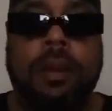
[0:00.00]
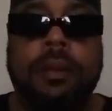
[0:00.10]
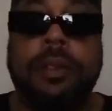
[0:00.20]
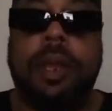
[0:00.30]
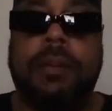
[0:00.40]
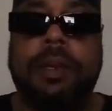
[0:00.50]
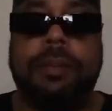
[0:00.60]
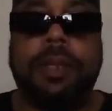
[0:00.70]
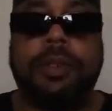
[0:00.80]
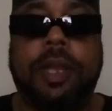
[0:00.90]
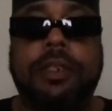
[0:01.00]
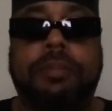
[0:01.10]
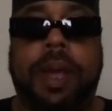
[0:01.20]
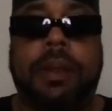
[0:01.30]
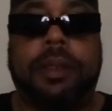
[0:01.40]
Salam in the peace. You got your
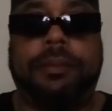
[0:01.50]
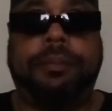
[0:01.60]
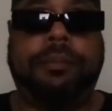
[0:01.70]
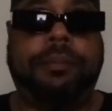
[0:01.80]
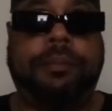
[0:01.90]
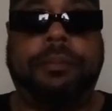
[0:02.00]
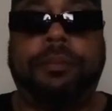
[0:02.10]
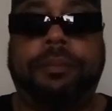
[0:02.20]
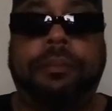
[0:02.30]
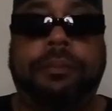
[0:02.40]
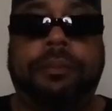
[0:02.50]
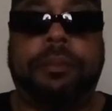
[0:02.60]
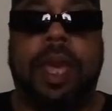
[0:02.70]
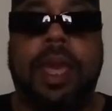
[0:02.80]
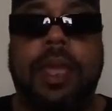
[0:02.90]
partner.
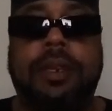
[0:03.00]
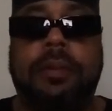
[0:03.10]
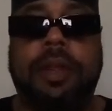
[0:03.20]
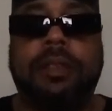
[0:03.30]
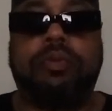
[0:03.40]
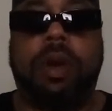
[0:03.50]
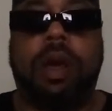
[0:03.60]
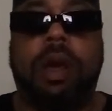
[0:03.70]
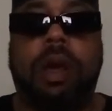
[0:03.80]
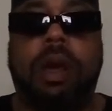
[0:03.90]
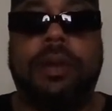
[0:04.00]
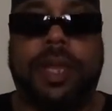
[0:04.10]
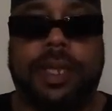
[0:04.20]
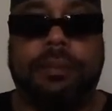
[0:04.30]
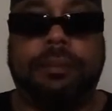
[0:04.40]
AAWS1,
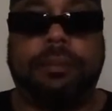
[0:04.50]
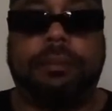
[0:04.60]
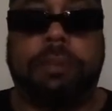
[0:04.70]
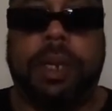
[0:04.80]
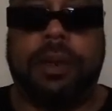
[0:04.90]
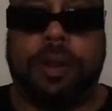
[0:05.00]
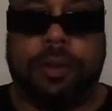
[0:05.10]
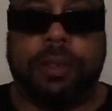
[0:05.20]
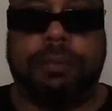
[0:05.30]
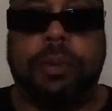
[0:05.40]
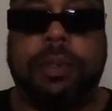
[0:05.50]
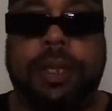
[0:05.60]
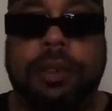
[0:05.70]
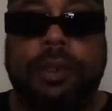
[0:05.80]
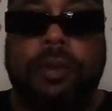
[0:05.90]
digga, better known as
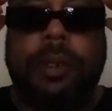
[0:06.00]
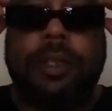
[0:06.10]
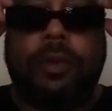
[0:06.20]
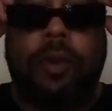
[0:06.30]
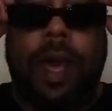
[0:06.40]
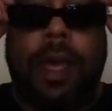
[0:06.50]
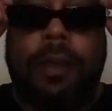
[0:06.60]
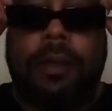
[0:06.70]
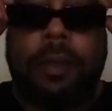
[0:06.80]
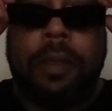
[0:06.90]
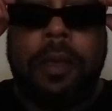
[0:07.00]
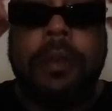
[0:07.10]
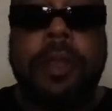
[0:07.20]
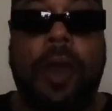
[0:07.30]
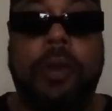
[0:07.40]
Pookie Dooley Squad.
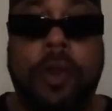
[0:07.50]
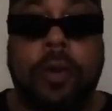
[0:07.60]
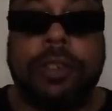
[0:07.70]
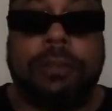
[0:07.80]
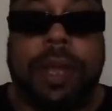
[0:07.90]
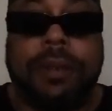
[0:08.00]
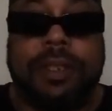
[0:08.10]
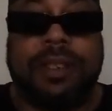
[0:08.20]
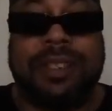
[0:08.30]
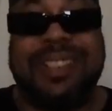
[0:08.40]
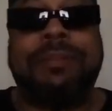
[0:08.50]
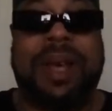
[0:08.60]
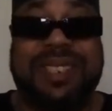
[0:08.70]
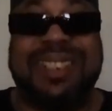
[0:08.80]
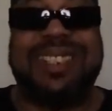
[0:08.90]
Y'all know it's about this
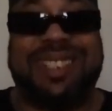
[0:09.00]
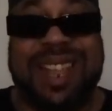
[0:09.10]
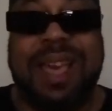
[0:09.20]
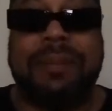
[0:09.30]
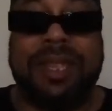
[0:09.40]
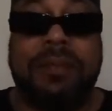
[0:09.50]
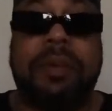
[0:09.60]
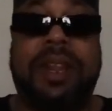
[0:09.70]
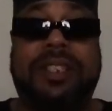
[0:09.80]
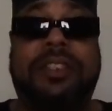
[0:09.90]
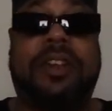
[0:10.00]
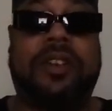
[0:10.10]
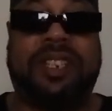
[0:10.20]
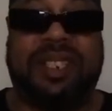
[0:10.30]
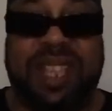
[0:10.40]
about the time of year when I
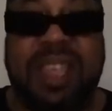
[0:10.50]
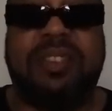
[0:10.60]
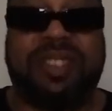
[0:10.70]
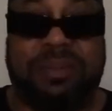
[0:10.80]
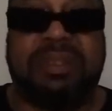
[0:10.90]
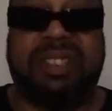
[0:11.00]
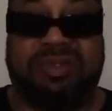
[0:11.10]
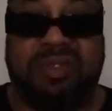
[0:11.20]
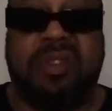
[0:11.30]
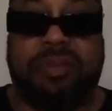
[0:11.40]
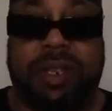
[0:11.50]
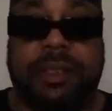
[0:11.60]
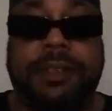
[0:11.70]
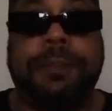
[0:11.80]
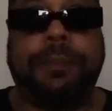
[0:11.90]
start to tell some stories.